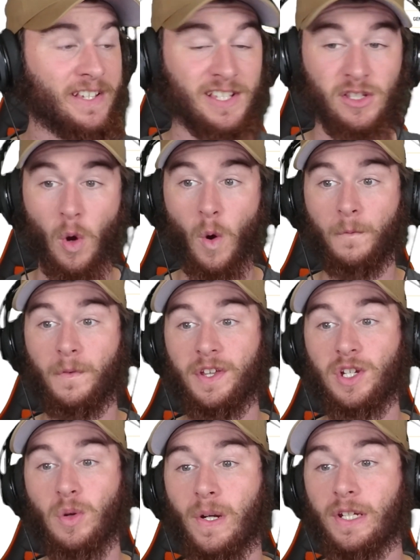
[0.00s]
This is all for the
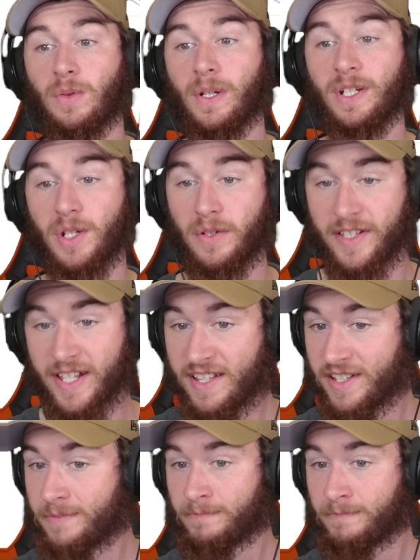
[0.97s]
2022 season.